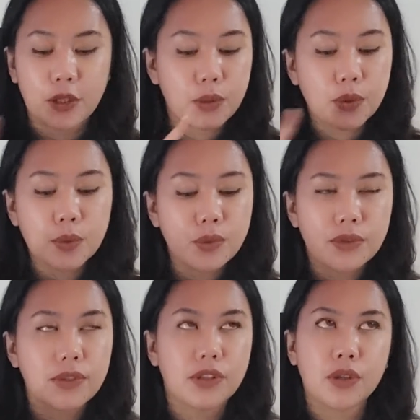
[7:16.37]
And
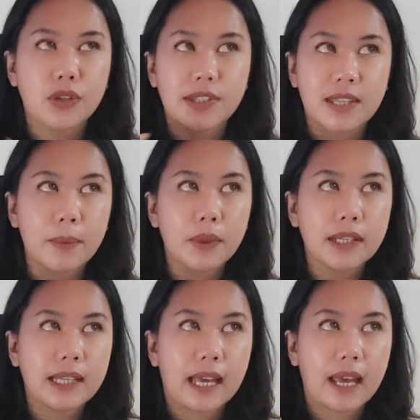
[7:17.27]
you're
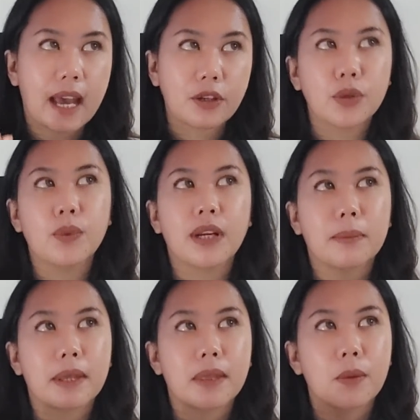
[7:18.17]
stubbornly like, I don't
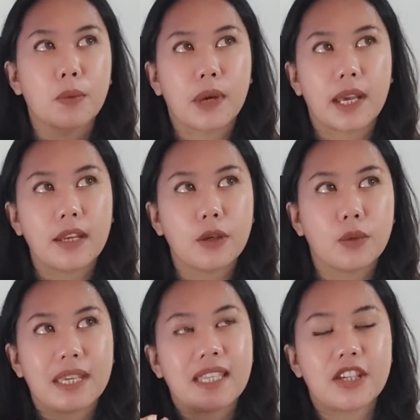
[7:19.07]
want to be the one
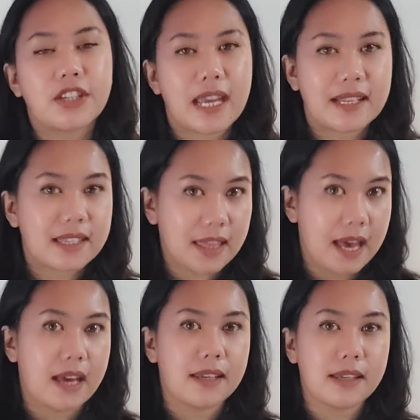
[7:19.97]
who initiates
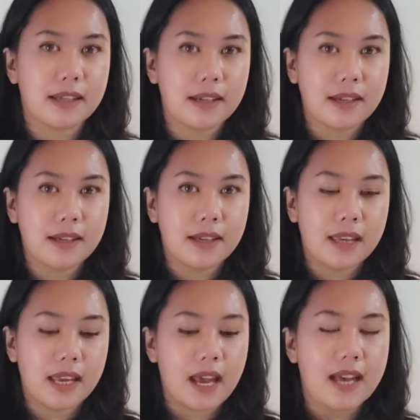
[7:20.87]
that.
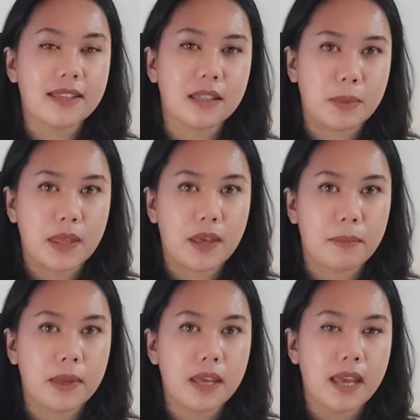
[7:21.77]
It has to be
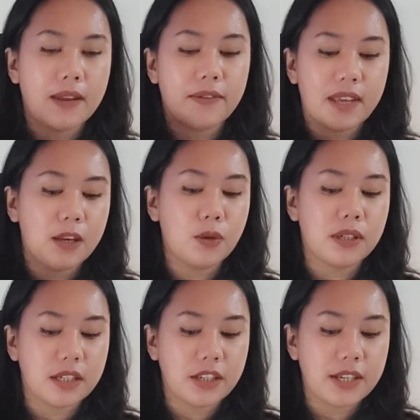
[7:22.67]
them. And if they
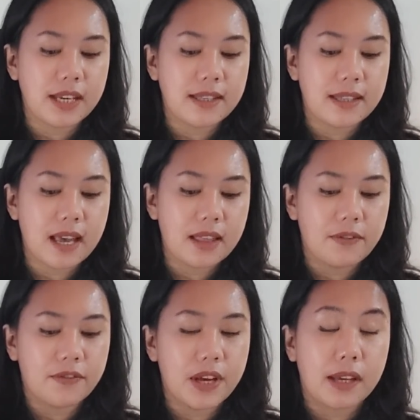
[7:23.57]
don't initiate
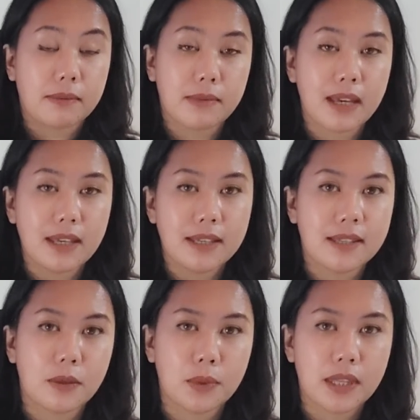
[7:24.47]
that, then fine. I
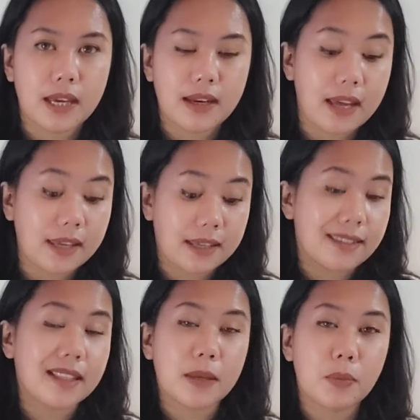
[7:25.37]
can sit with that. I
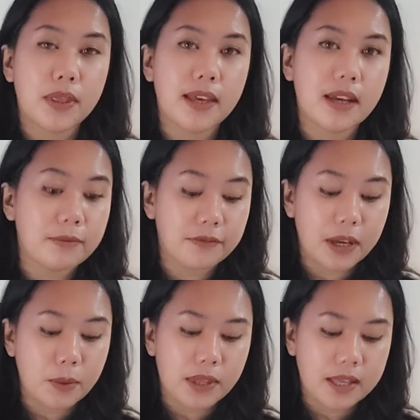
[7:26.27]
can sleep with that. I'm
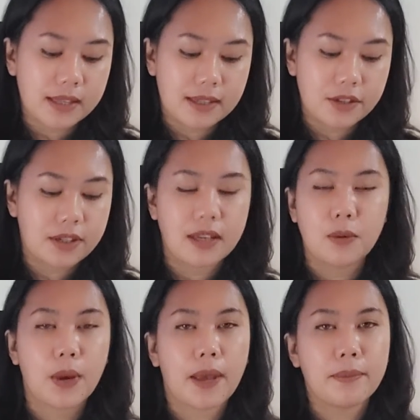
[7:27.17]
fine with that decision
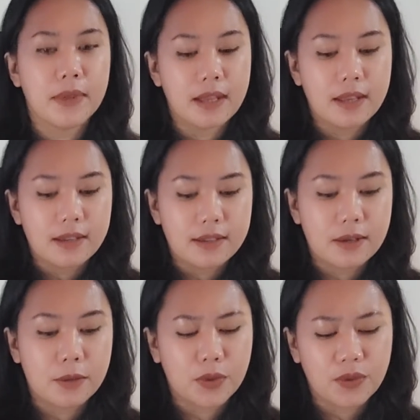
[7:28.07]
anyway.
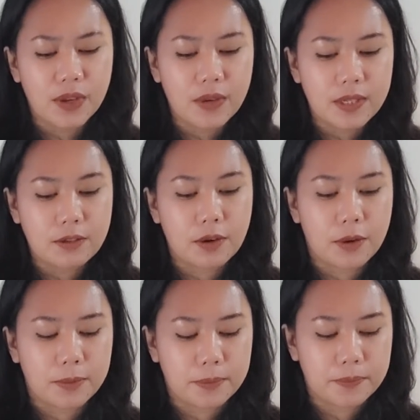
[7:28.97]
So you're very
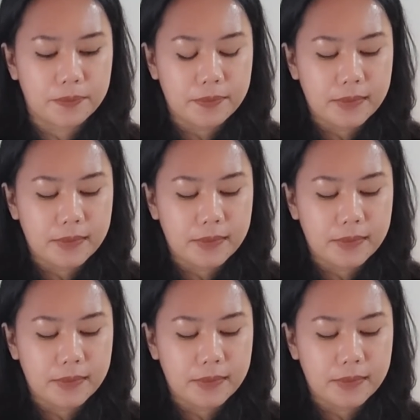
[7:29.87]
strong.